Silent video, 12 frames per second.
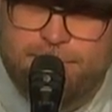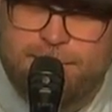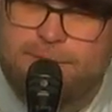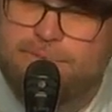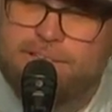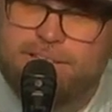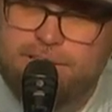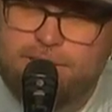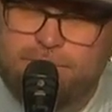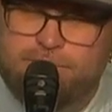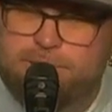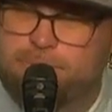even in
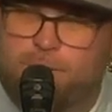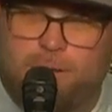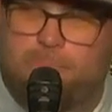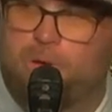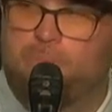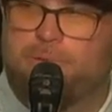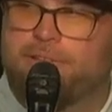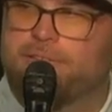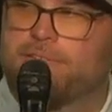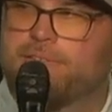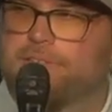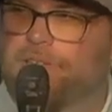those small
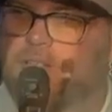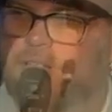moments,